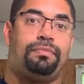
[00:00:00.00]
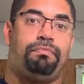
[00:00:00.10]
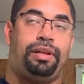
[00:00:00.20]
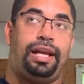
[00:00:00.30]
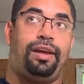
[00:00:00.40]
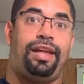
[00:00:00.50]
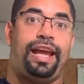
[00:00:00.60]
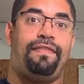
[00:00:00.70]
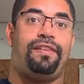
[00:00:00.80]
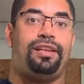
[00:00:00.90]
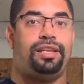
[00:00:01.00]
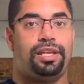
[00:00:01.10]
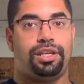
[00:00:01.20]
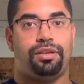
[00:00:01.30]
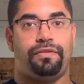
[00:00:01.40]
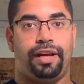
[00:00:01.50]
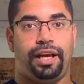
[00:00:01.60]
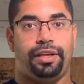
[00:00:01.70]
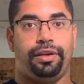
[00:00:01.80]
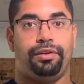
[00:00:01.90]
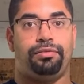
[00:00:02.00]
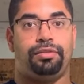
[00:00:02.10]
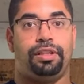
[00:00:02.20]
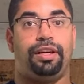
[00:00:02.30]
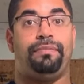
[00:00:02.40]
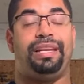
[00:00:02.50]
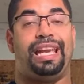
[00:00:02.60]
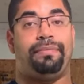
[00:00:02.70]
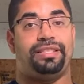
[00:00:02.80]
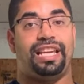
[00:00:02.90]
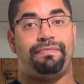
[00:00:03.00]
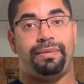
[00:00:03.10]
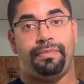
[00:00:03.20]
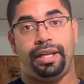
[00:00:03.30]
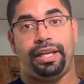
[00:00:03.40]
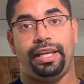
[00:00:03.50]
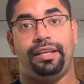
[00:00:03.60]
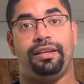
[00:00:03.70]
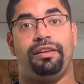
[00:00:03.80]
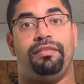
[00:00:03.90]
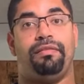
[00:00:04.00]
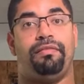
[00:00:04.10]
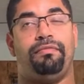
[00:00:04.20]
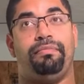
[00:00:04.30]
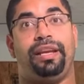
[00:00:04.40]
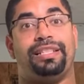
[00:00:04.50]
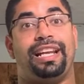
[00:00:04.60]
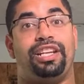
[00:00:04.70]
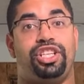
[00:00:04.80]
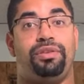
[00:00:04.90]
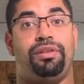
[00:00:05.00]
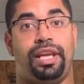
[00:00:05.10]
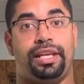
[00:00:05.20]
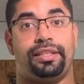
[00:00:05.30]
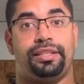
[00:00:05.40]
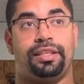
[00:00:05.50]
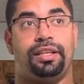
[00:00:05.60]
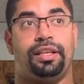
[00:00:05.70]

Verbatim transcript: but now they have the additional value of being able to save me money because I can do things